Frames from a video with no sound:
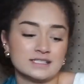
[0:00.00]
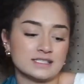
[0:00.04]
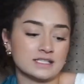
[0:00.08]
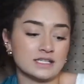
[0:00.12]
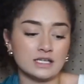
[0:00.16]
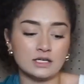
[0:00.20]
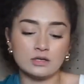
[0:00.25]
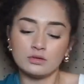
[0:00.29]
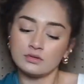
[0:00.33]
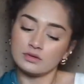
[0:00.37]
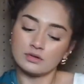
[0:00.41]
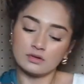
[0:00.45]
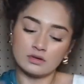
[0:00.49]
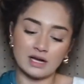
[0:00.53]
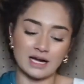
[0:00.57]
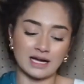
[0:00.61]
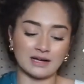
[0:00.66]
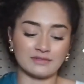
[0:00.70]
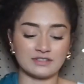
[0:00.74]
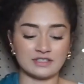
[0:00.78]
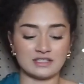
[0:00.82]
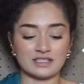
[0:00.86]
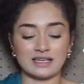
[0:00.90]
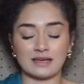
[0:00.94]
It's a cute little
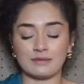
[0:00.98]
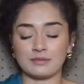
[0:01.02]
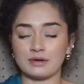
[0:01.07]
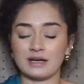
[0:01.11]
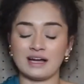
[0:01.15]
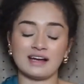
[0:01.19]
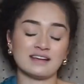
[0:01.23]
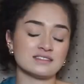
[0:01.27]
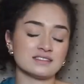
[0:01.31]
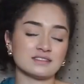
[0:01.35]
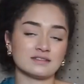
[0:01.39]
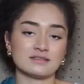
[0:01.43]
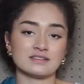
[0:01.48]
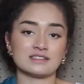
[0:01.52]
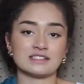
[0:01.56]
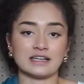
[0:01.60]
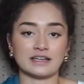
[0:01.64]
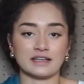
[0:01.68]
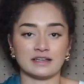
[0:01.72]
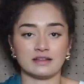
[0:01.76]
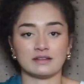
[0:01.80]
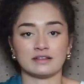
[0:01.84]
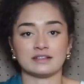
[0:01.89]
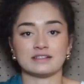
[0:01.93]
coffee table, it has little
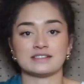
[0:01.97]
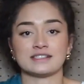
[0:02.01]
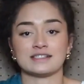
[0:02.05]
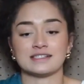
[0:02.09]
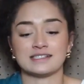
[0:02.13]
succulents